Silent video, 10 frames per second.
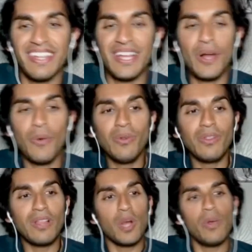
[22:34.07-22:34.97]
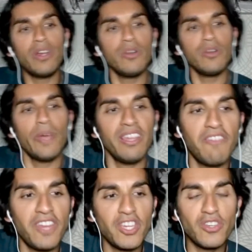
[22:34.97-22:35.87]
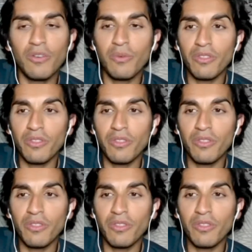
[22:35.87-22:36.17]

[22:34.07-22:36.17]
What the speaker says: Well, we're going to quickly finish off with a